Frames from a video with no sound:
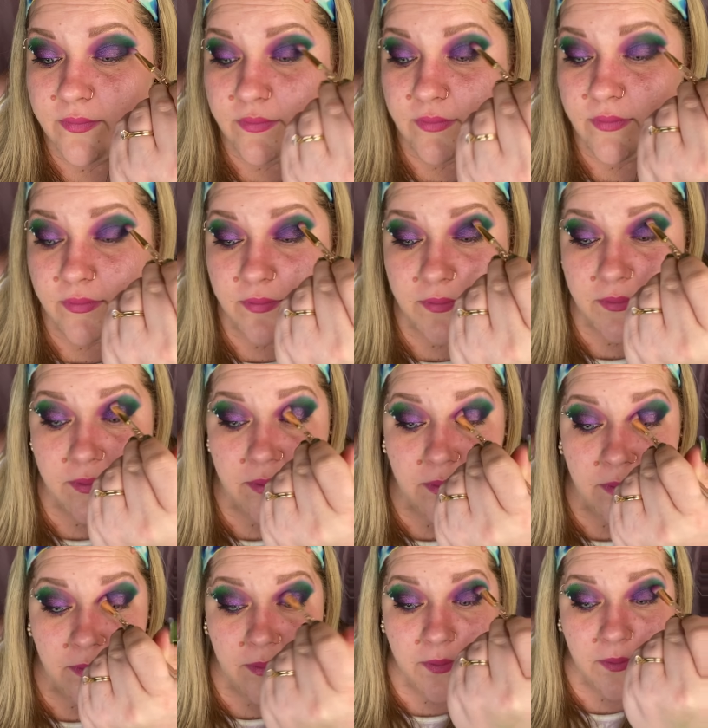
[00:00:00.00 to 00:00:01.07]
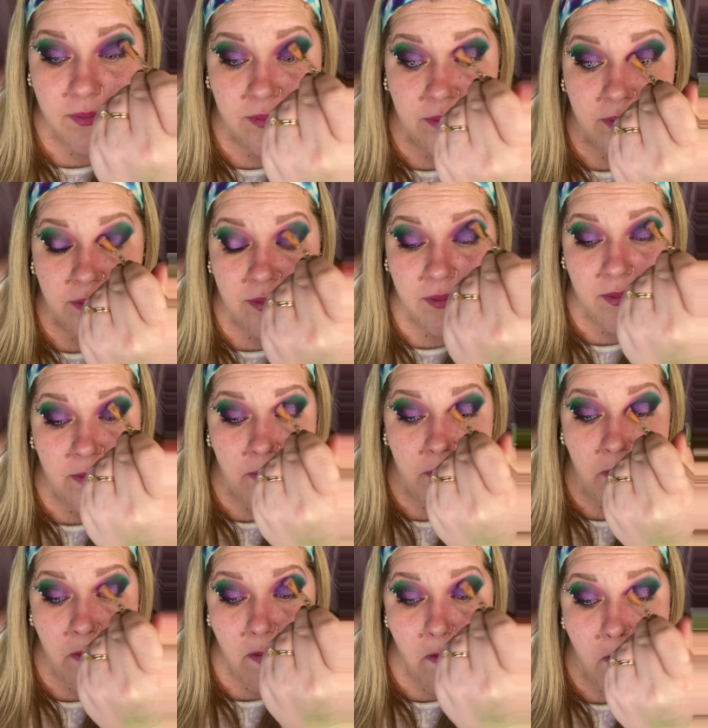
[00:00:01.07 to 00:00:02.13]

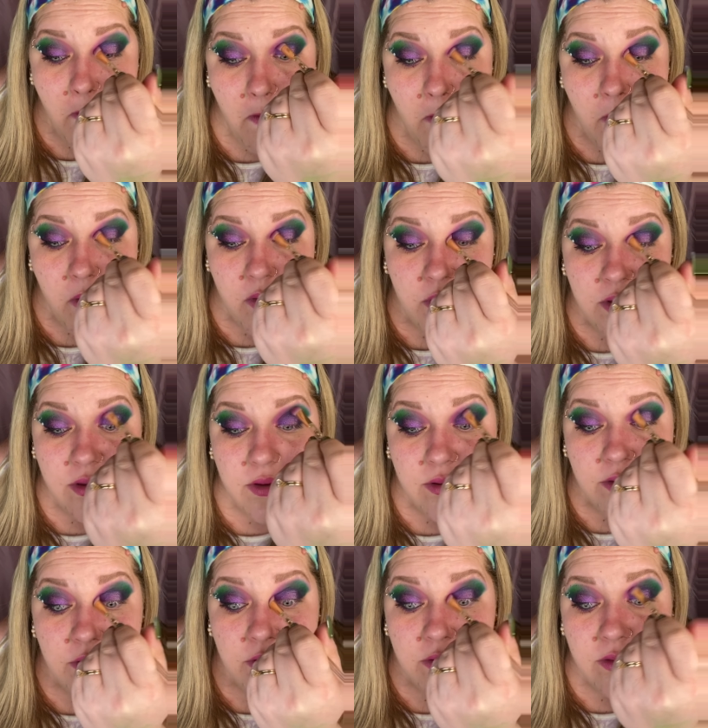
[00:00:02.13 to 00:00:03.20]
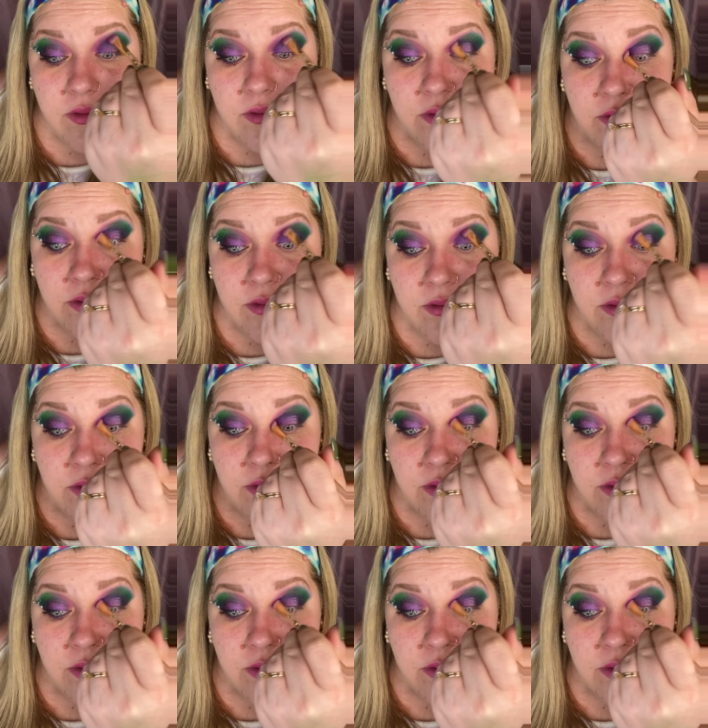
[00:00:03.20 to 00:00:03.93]
Nothing is said.